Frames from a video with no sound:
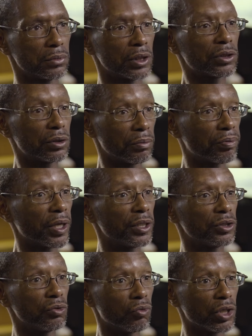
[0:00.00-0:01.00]
This is the
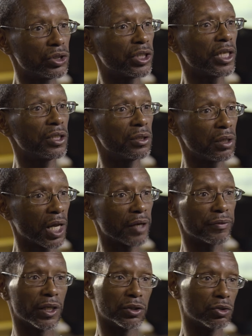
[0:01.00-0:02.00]
place you want to change your
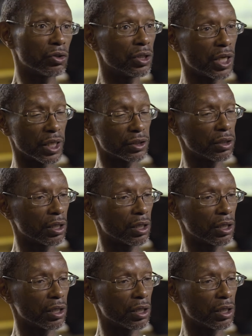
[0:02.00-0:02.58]
life, get to the next